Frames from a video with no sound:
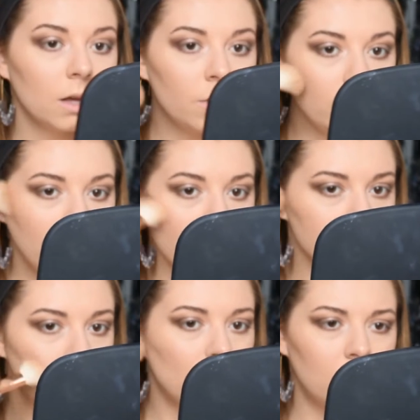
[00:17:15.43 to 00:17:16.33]
Okay,
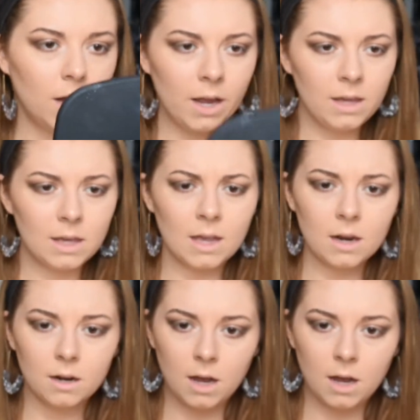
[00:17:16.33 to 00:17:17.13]
so I can't